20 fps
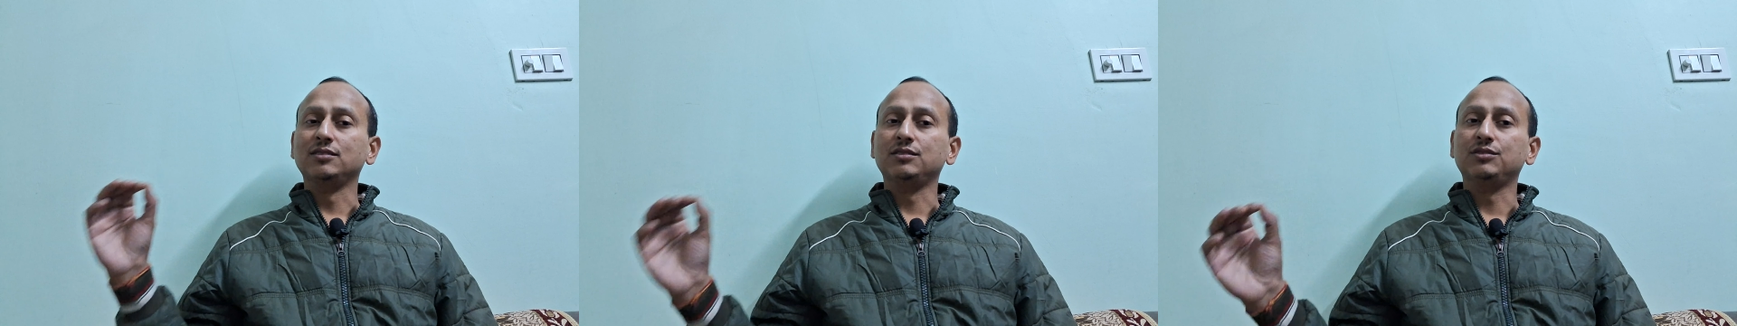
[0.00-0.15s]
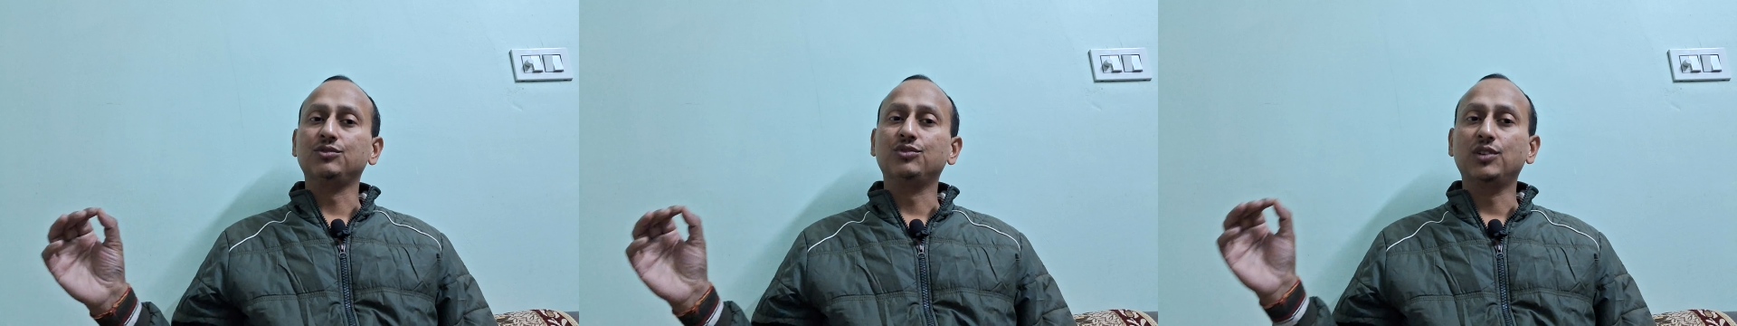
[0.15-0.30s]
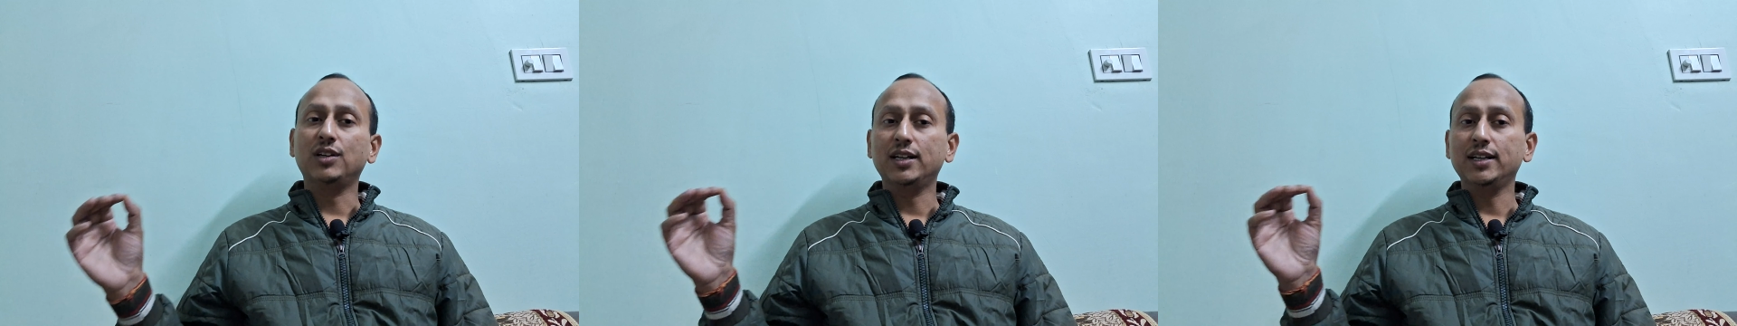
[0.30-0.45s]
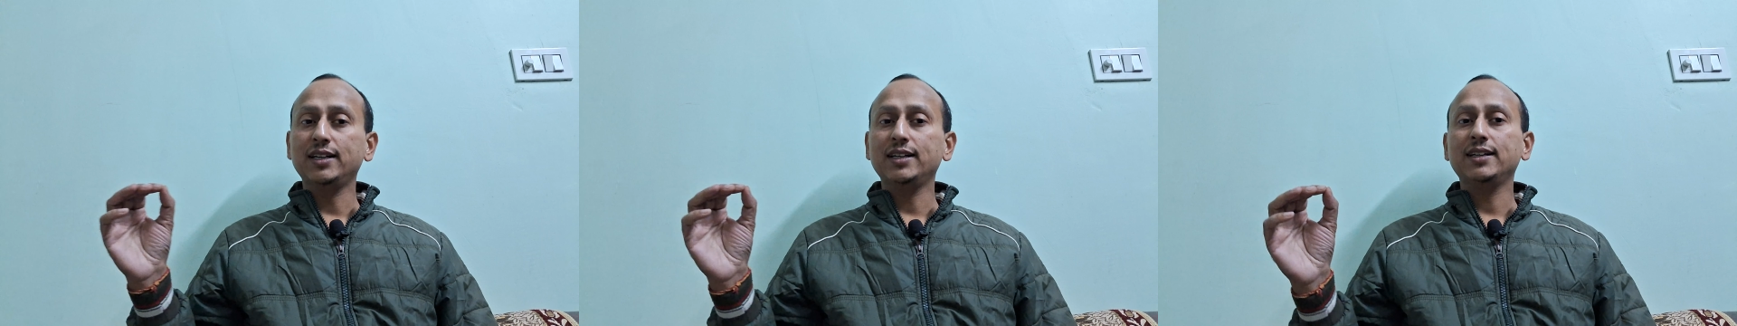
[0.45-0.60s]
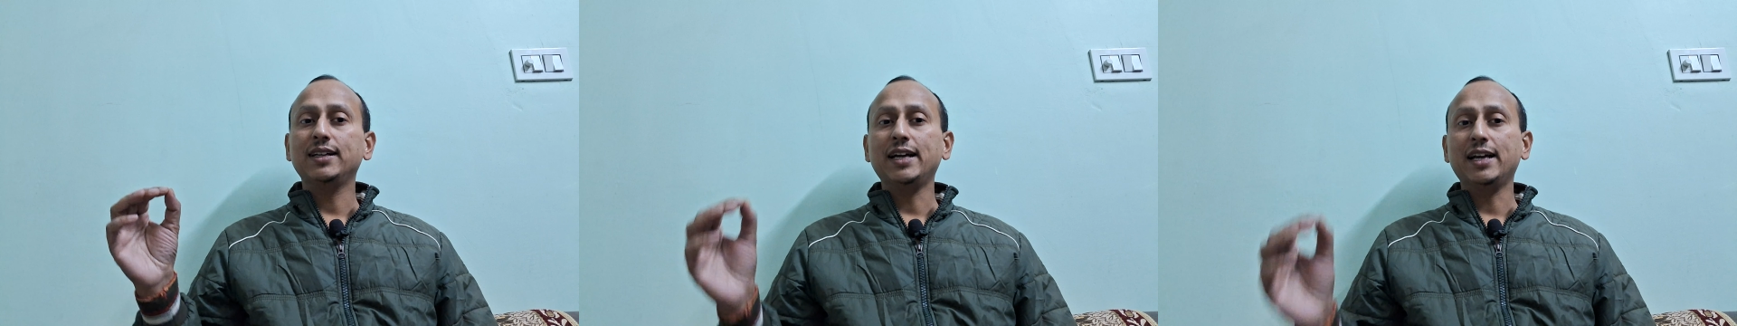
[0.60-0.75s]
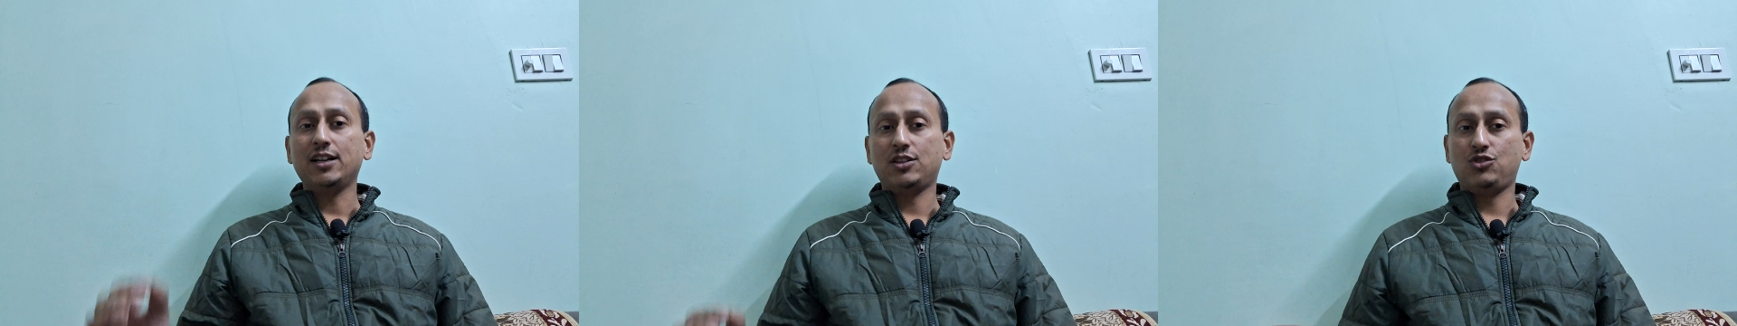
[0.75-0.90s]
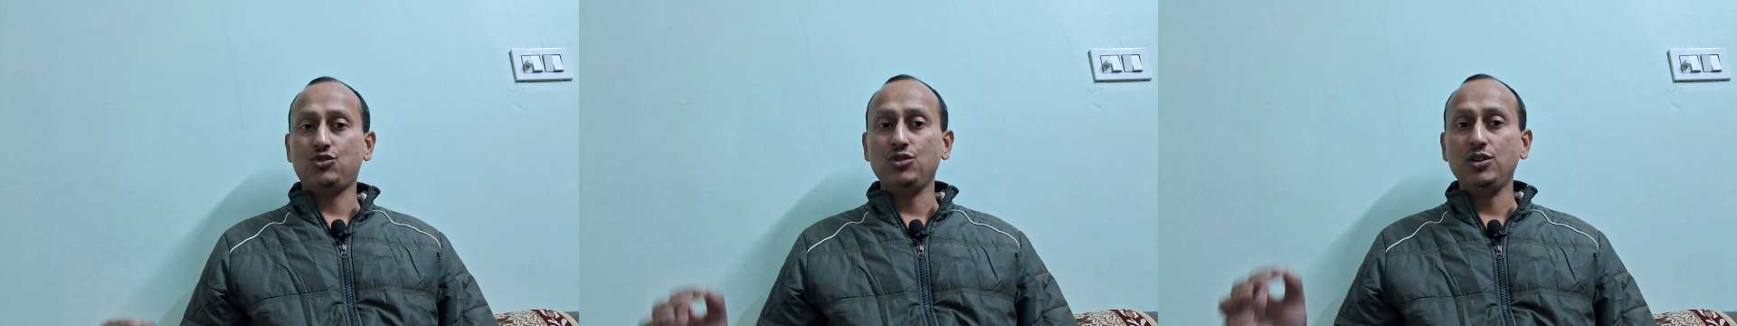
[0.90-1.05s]
were
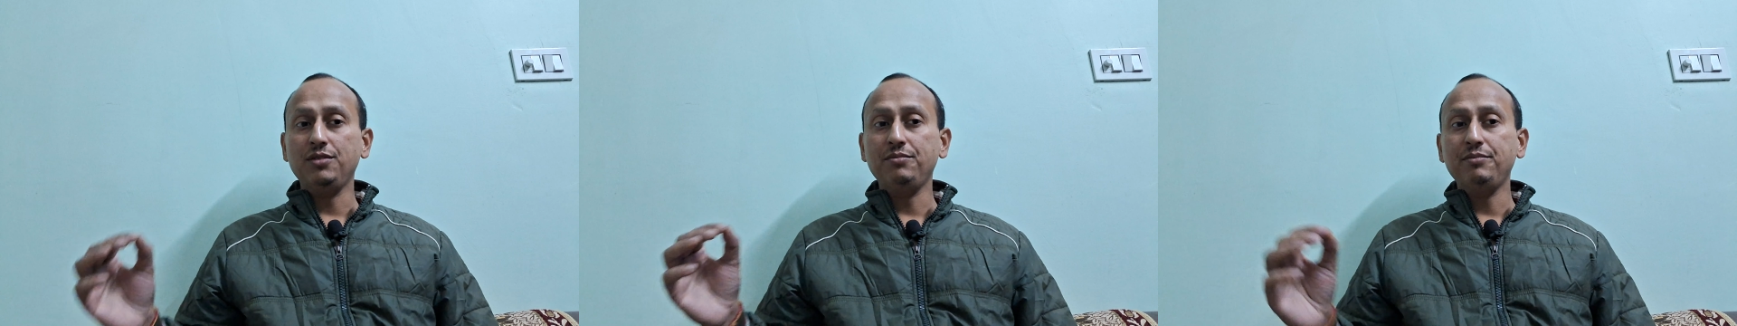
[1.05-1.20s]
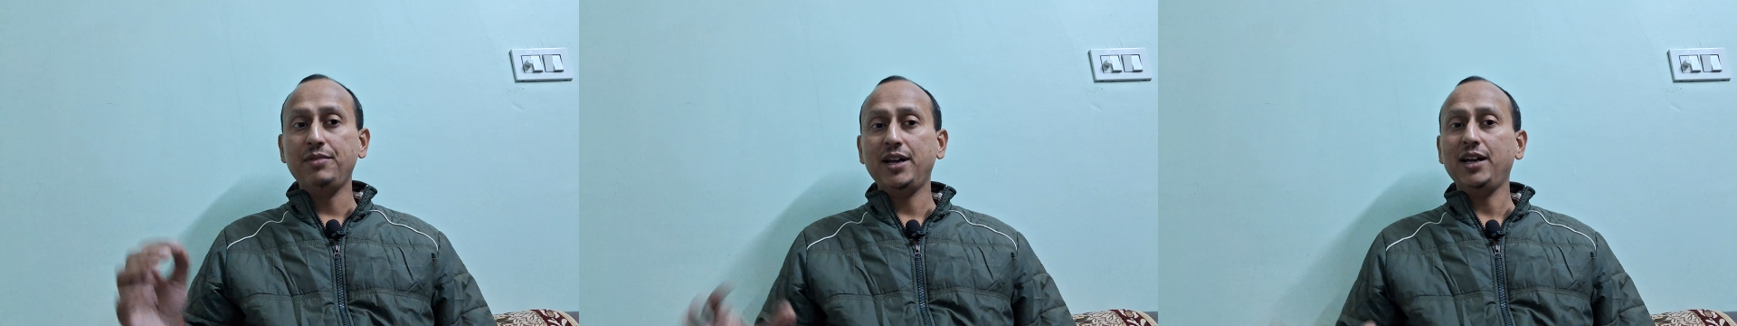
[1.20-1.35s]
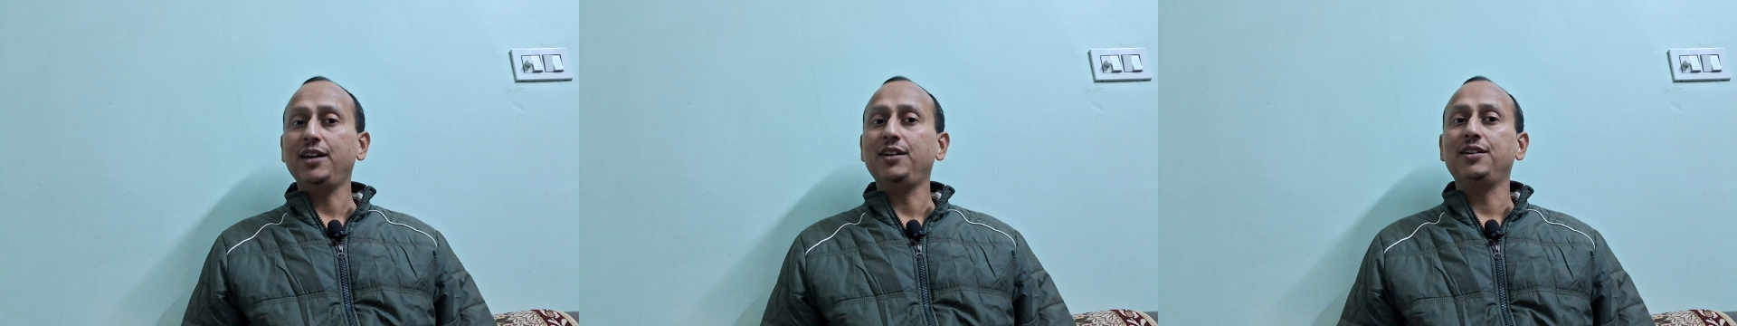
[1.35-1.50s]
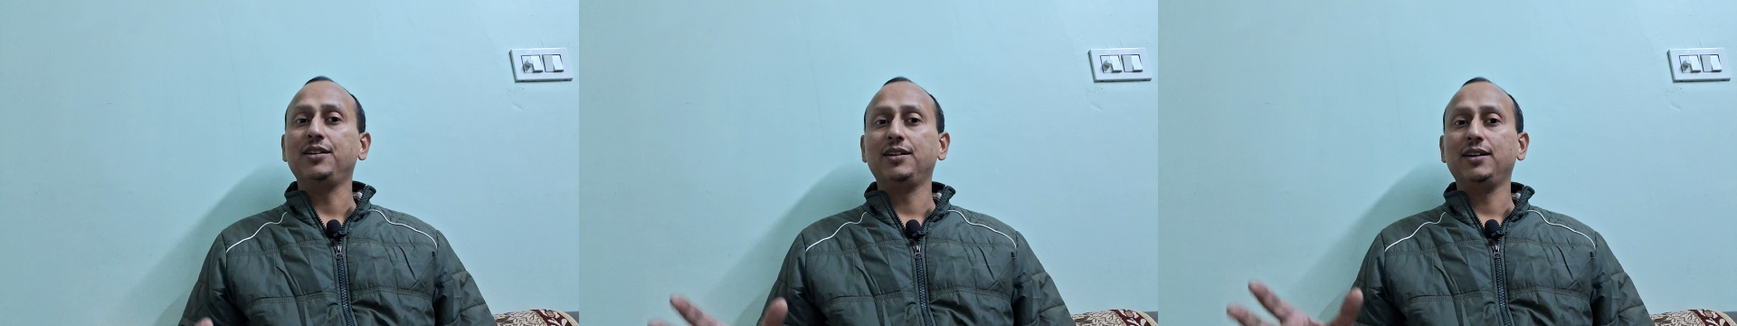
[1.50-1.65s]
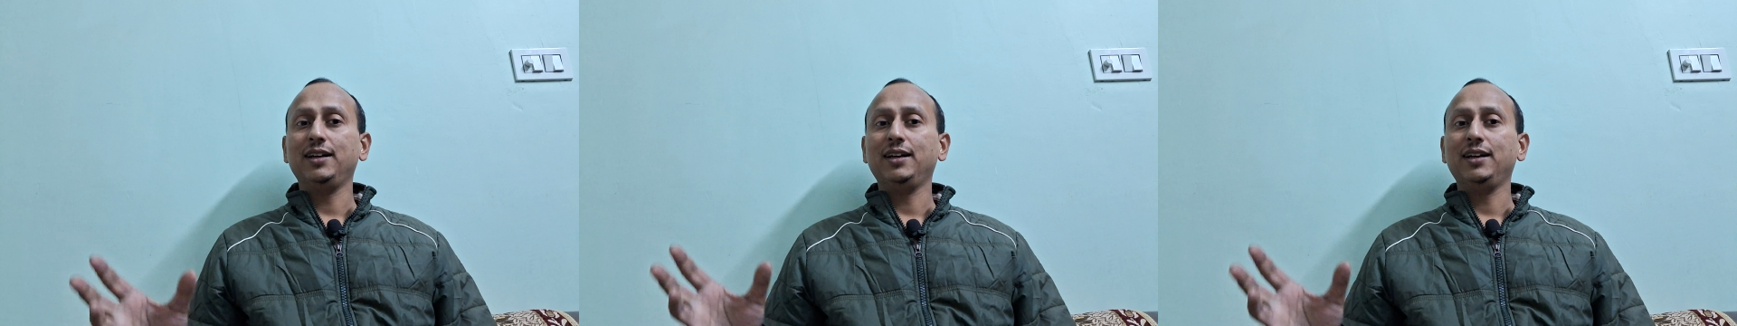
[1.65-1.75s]
actually made?